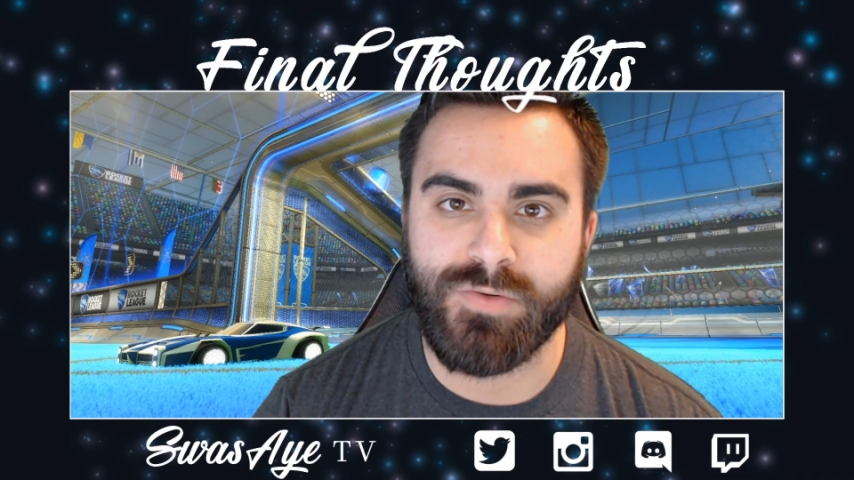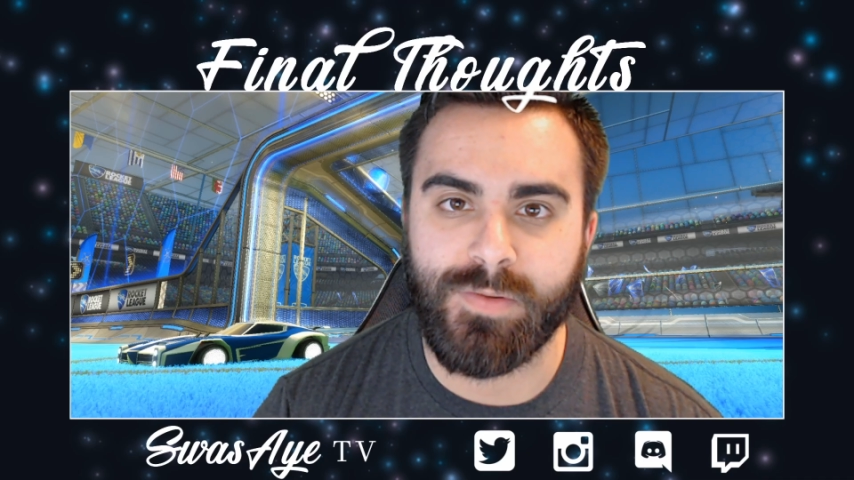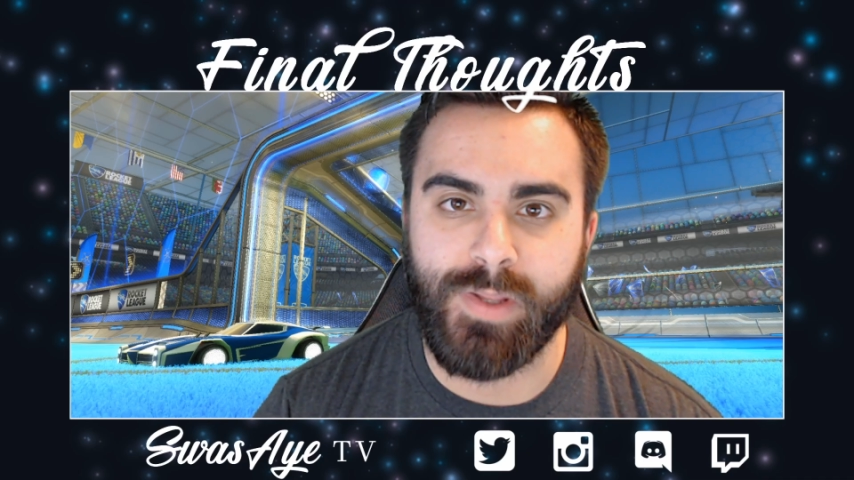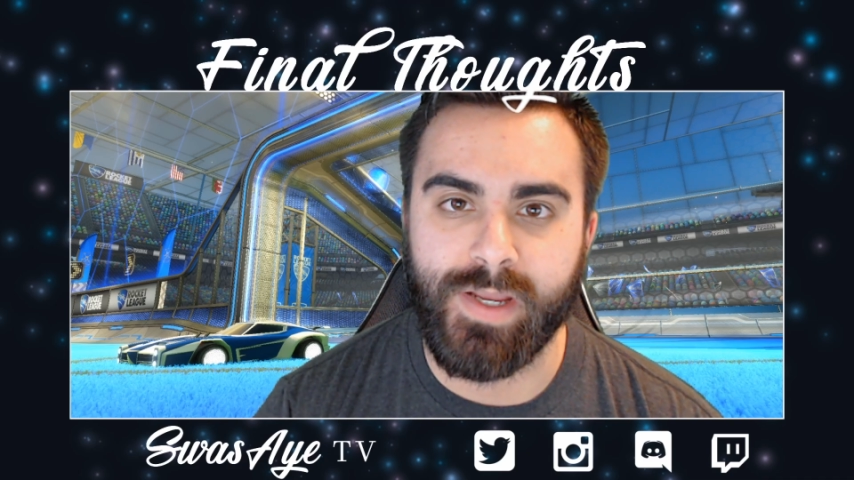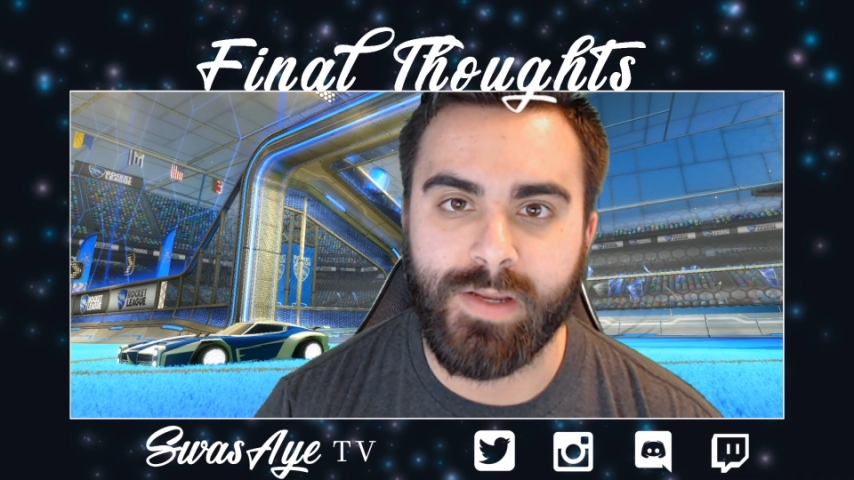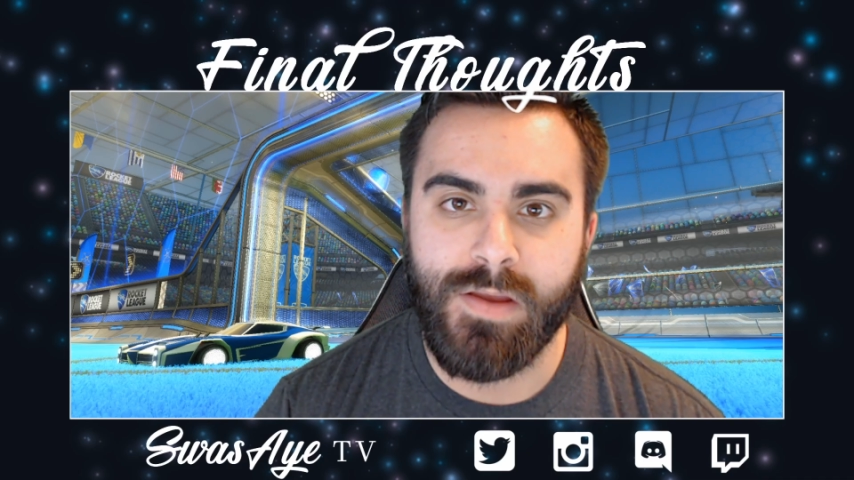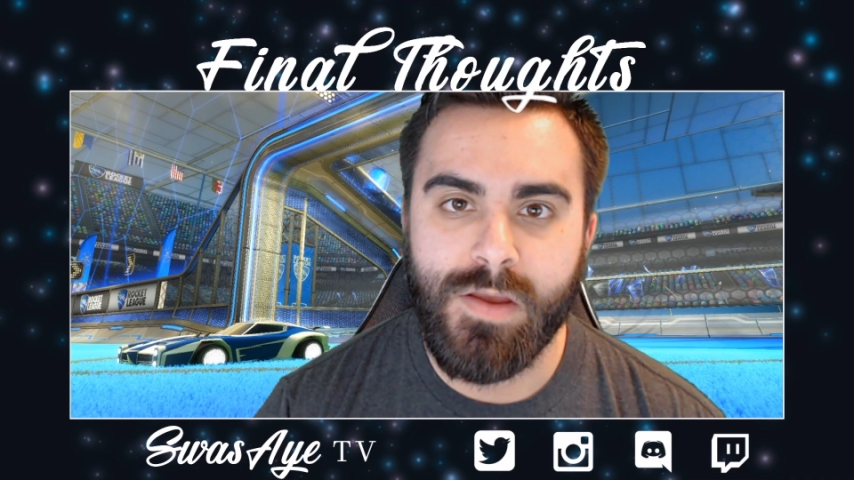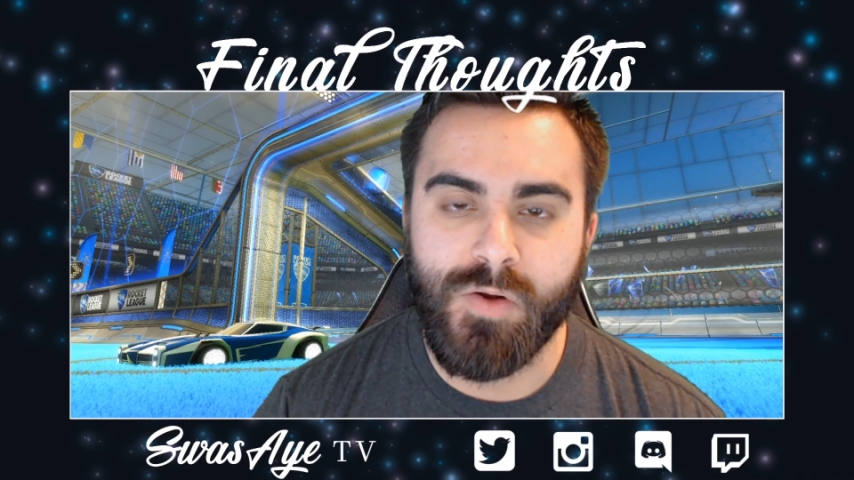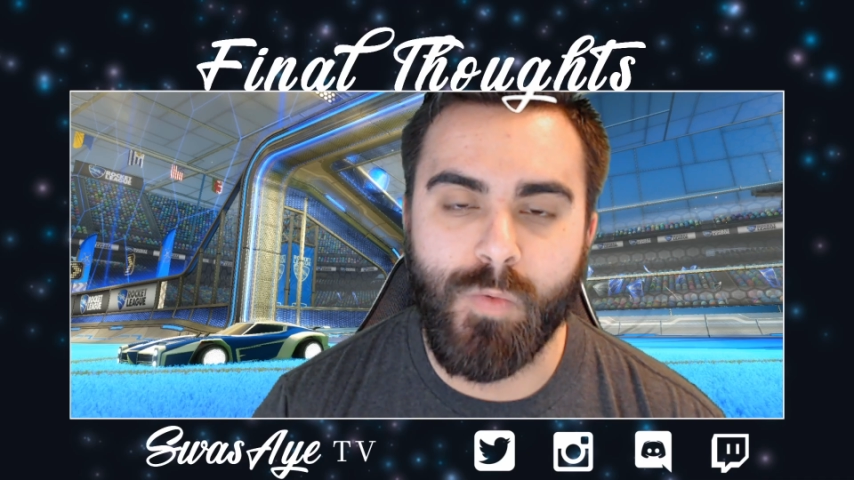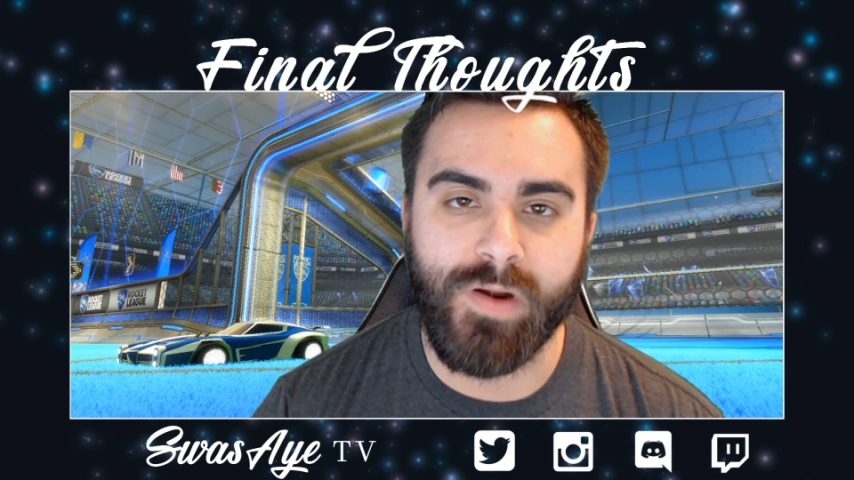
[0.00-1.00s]
dribbling
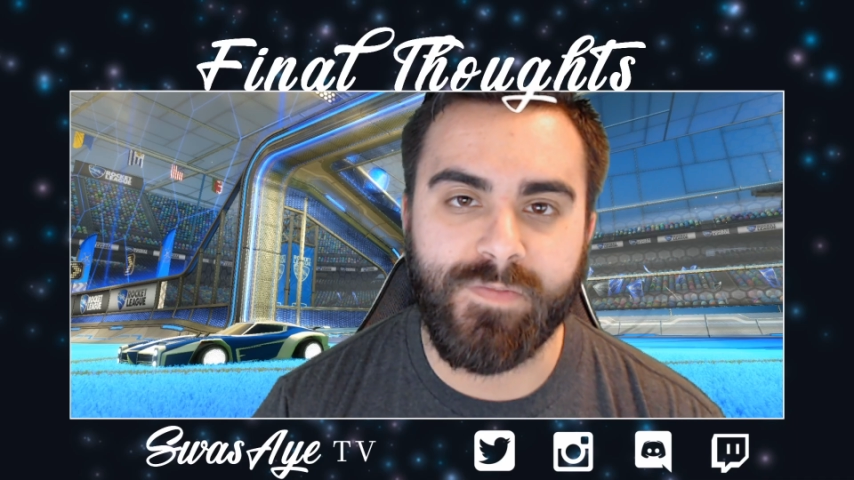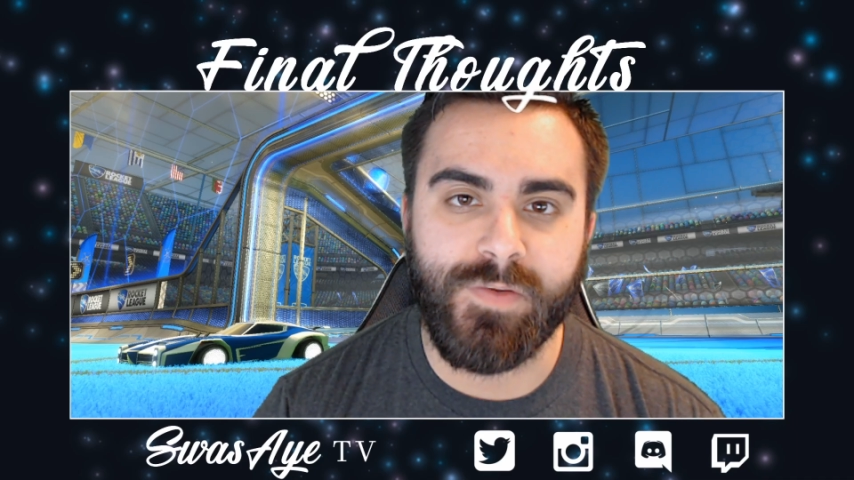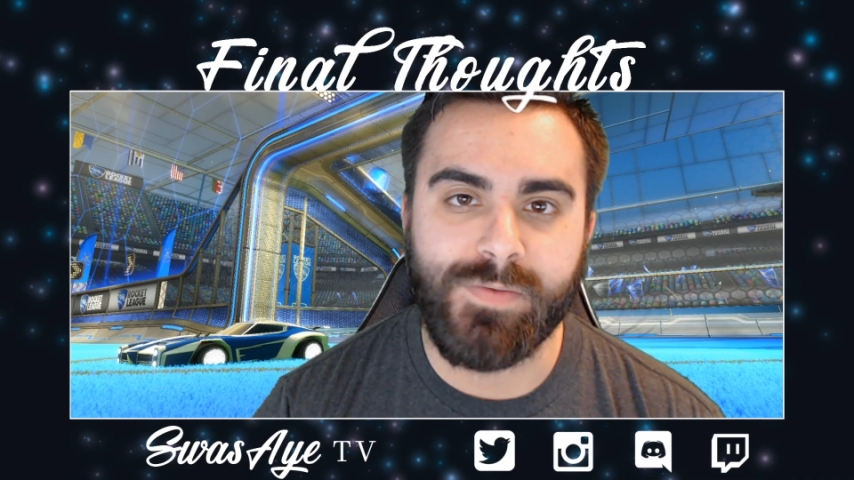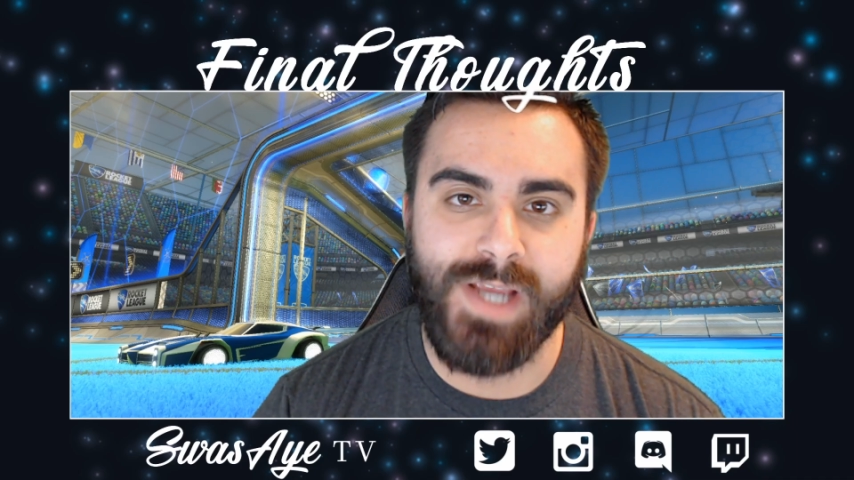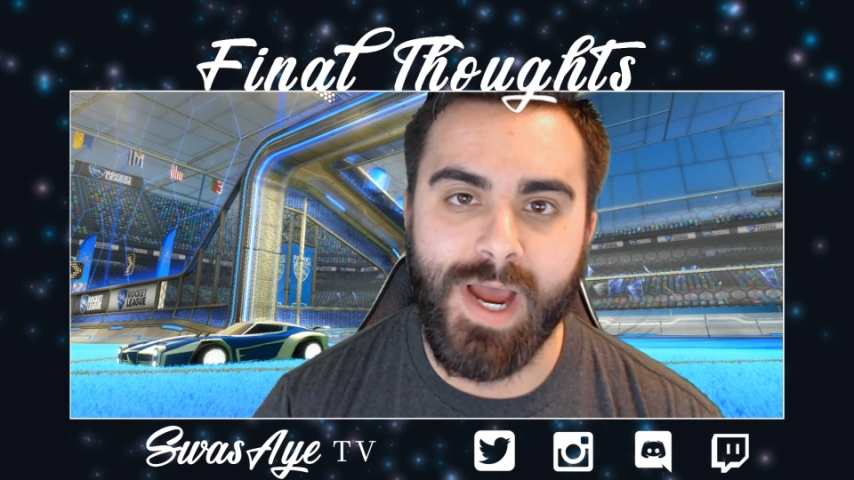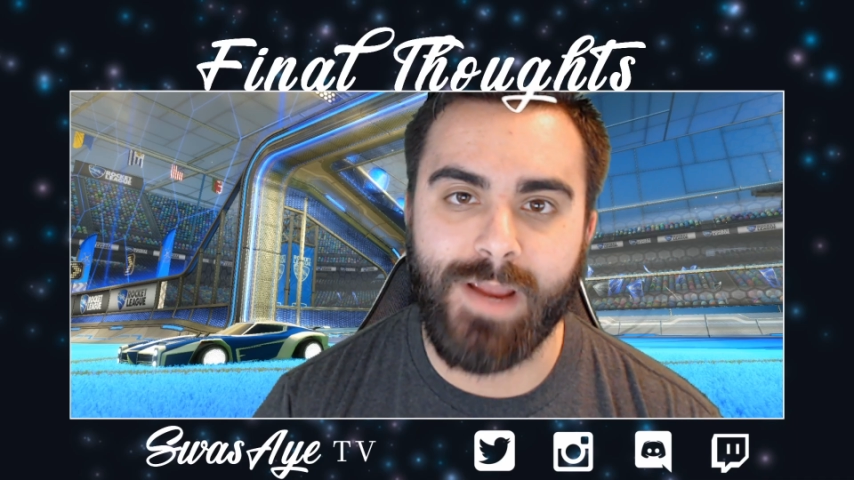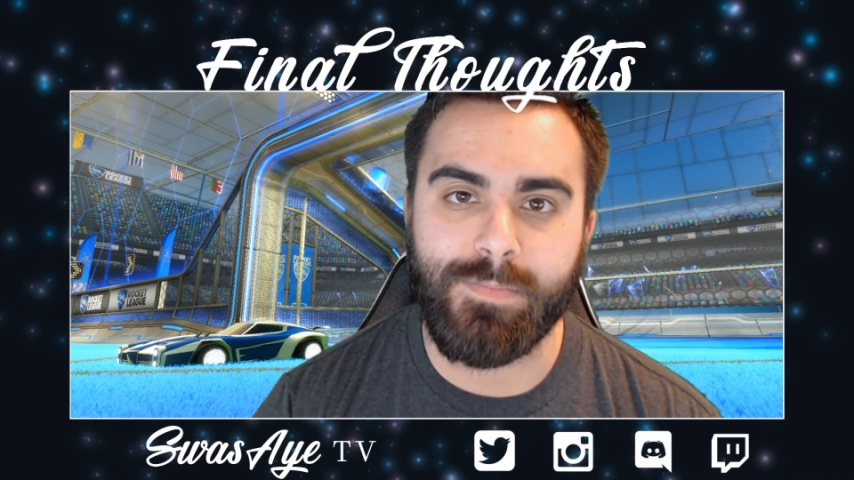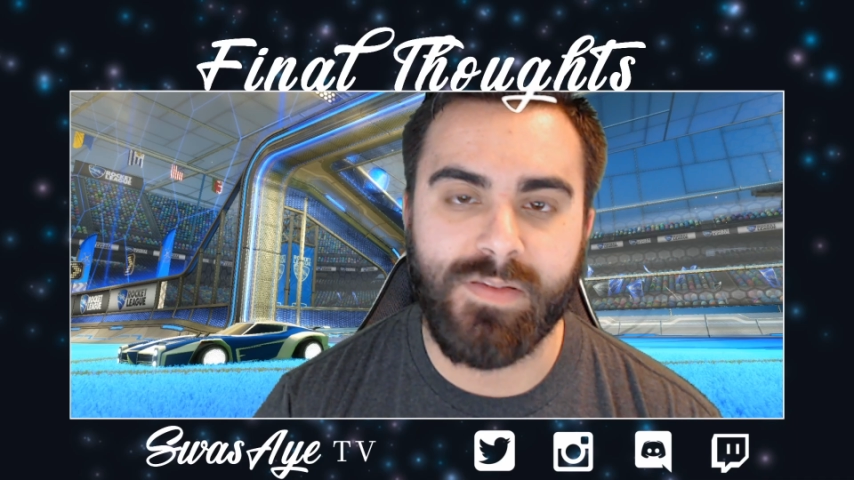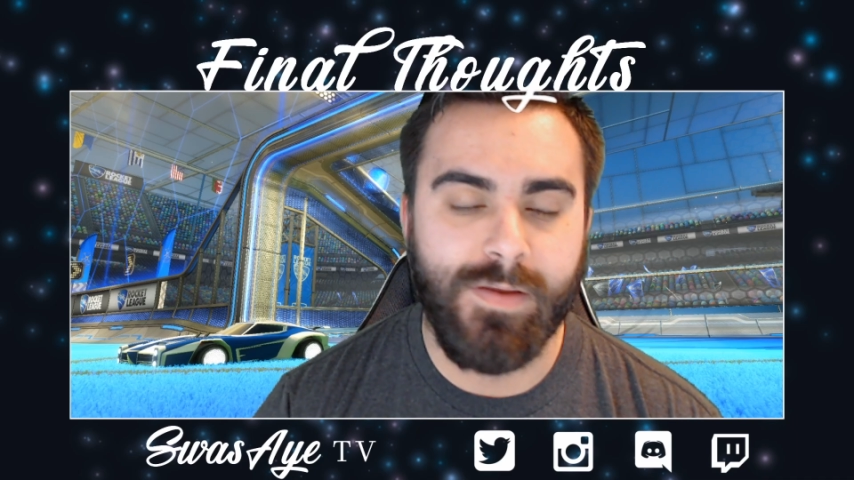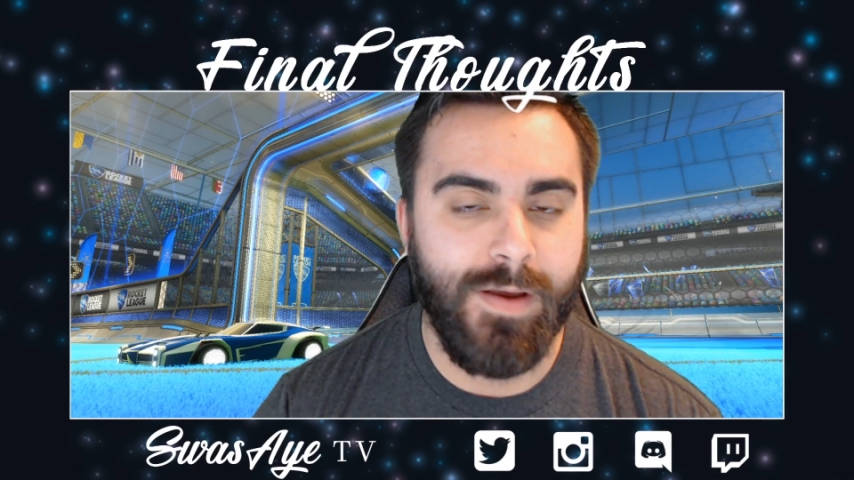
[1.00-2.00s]
quite a few
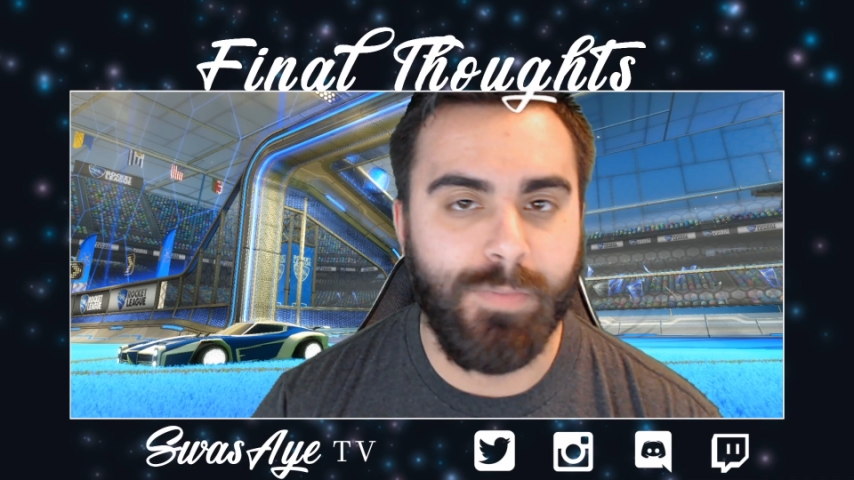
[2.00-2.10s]
times.